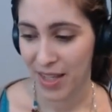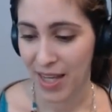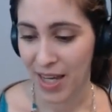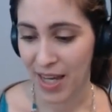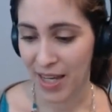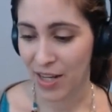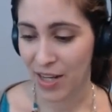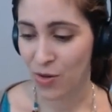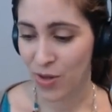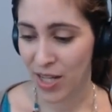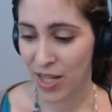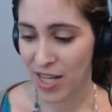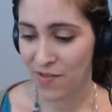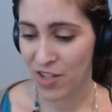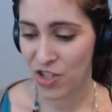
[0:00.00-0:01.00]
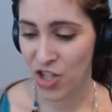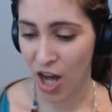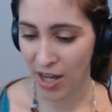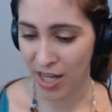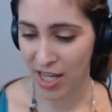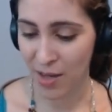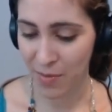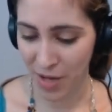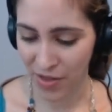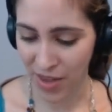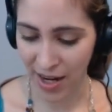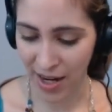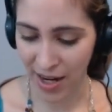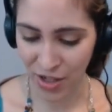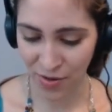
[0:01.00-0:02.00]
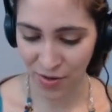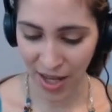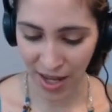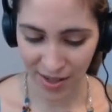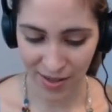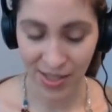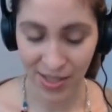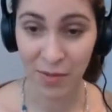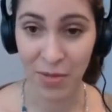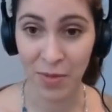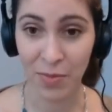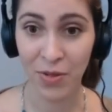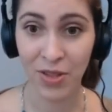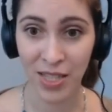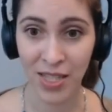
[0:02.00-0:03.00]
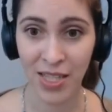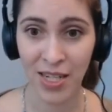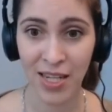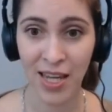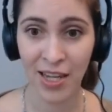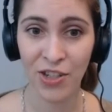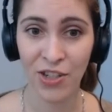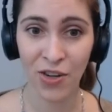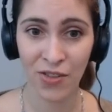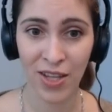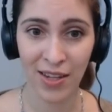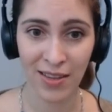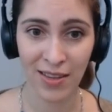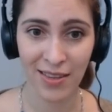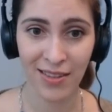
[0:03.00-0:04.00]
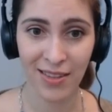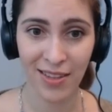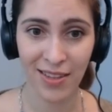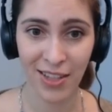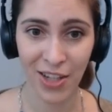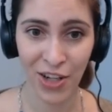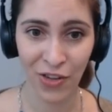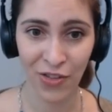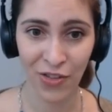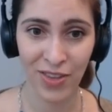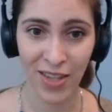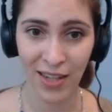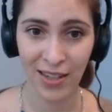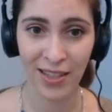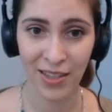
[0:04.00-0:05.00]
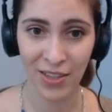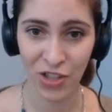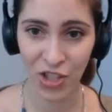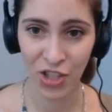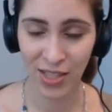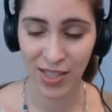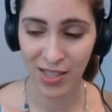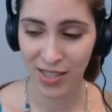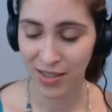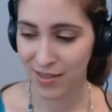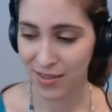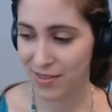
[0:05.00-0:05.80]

And, and I know that even talking about that, I know that some people listening, I know that, you know, that can just